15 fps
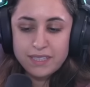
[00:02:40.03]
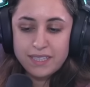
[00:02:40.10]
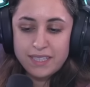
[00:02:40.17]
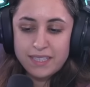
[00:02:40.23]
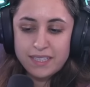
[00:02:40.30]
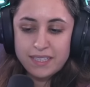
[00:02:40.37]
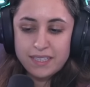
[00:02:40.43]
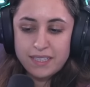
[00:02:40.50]

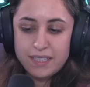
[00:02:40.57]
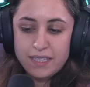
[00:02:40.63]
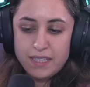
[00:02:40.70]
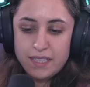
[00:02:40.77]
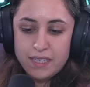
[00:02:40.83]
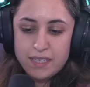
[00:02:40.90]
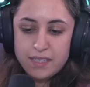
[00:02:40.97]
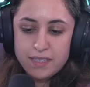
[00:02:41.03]

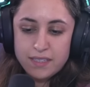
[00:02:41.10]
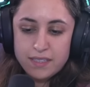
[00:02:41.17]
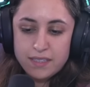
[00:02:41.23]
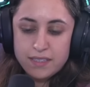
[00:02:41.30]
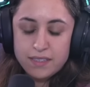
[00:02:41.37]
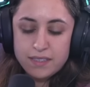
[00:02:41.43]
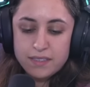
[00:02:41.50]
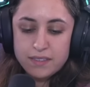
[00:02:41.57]

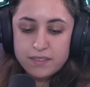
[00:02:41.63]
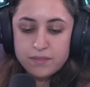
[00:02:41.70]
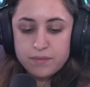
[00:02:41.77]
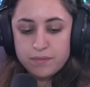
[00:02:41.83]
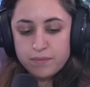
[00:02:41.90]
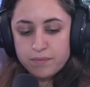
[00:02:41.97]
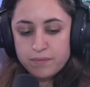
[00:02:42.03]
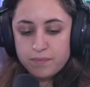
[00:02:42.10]

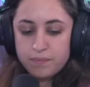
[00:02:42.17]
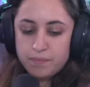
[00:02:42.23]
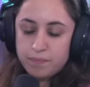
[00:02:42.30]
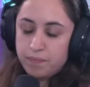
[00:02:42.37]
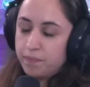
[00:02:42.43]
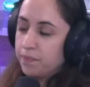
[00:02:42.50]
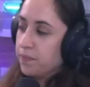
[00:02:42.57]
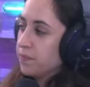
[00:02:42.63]

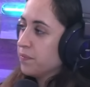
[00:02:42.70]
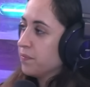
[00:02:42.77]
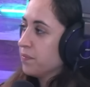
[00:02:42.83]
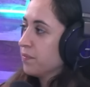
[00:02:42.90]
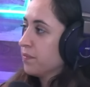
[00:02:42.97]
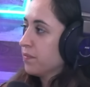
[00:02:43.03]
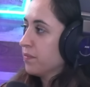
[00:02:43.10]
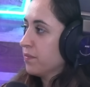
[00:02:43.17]

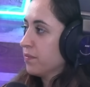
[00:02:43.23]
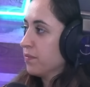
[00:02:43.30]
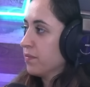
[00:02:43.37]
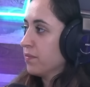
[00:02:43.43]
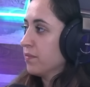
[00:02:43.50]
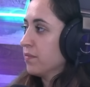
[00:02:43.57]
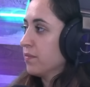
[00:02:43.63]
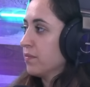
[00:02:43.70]

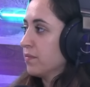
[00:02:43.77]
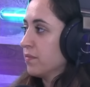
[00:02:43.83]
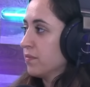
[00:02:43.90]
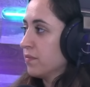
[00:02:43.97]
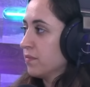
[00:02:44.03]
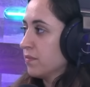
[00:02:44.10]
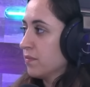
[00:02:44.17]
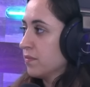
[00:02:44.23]

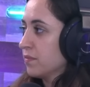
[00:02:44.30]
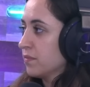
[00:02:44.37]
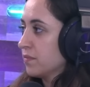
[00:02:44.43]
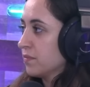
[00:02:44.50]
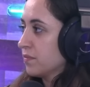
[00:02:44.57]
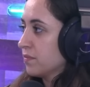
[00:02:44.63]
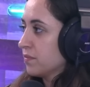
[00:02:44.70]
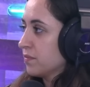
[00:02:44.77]

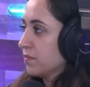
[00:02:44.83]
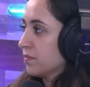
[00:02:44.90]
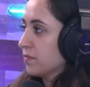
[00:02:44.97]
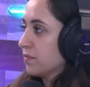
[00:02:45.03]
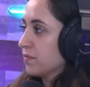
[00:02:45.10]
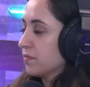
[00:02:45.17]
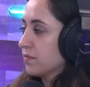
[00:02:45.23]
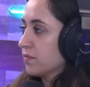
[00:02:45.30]

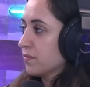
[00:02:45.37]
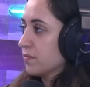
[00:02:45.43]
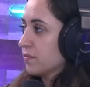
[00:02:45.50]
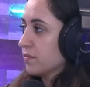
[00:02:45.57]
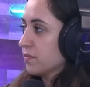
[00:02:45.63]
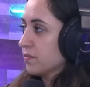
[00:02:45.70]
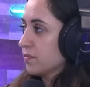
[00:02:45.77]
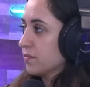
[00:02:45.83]

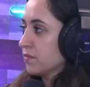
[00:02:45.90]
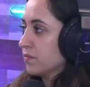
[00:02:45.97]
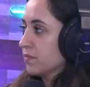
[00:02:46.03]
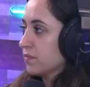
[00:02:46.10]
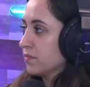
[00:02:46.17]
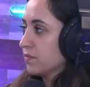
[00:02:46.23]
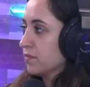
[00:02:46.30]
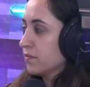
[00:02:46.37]

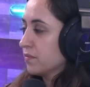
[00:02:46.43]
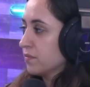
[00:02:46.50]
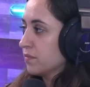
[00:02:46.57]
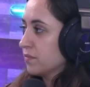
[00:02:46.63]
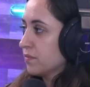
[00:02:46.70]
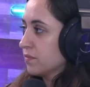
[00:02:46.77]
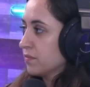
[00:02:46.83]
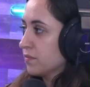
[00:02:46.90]

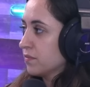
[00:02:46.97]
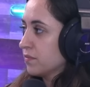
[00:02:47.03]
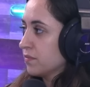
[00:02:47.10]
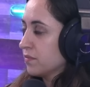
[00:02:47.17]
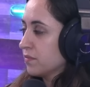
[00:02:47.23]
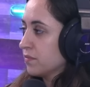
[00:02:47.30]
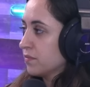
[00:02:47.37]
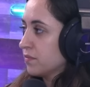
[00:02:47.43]

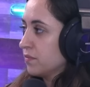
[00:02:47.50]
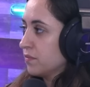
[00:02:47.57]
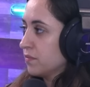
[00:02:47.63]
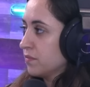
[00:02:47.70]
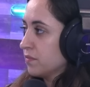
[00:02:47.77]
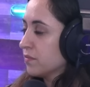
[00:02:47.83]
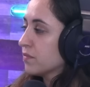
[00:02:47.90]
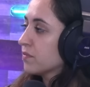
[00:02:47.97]
This person isn't speaking.